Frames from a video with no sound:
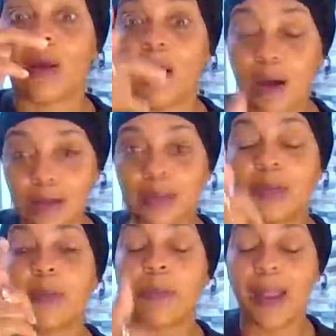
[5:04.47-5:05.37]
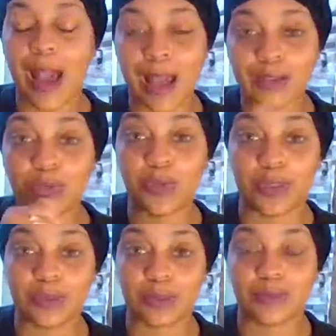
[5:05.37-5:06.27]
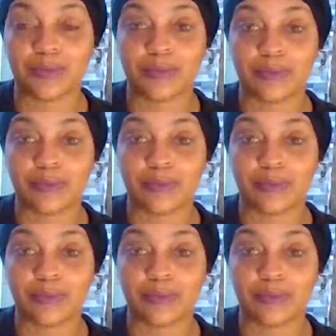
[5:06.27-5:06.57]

ultimate plot twist